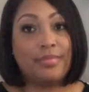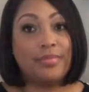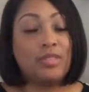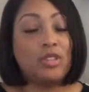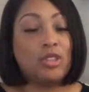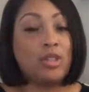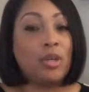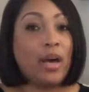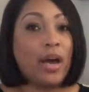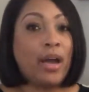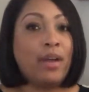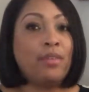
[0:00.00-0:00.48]

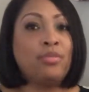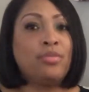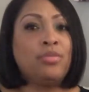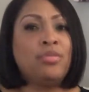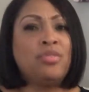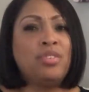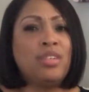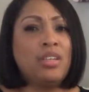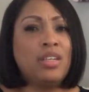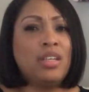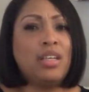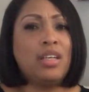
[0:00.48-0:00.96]
So I
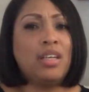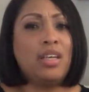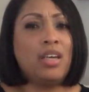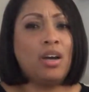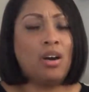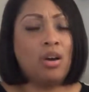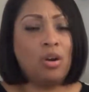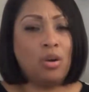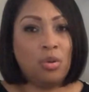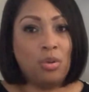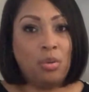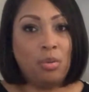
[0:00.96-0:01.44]
really
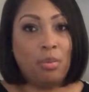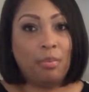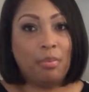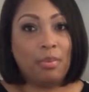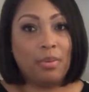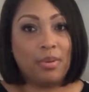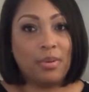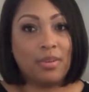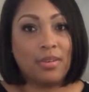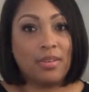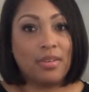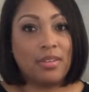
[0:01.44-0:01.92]
hope,
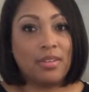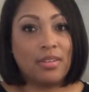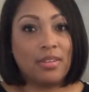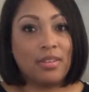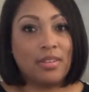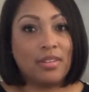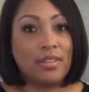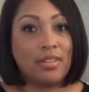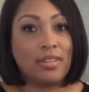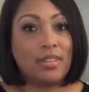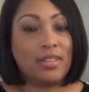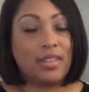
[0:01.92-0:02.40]

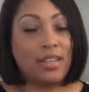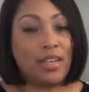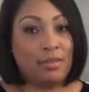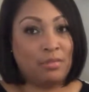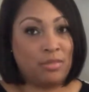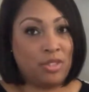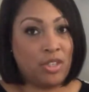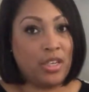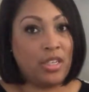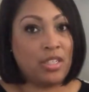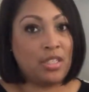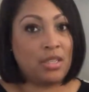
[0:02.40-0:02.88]

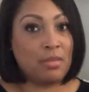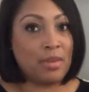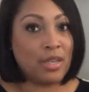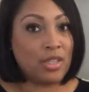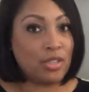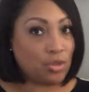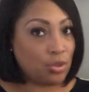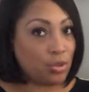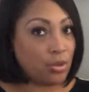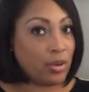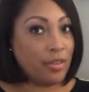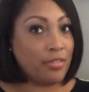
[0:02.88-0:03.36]
I'm changing my
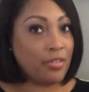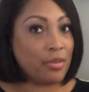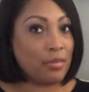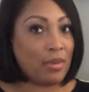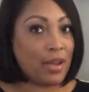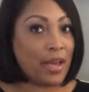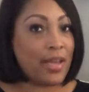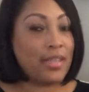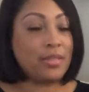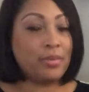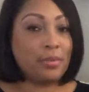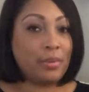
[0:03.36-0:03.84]
story from
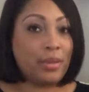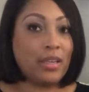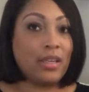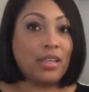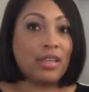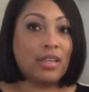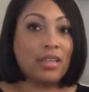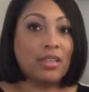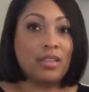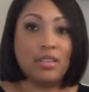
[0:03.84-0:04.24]
last week.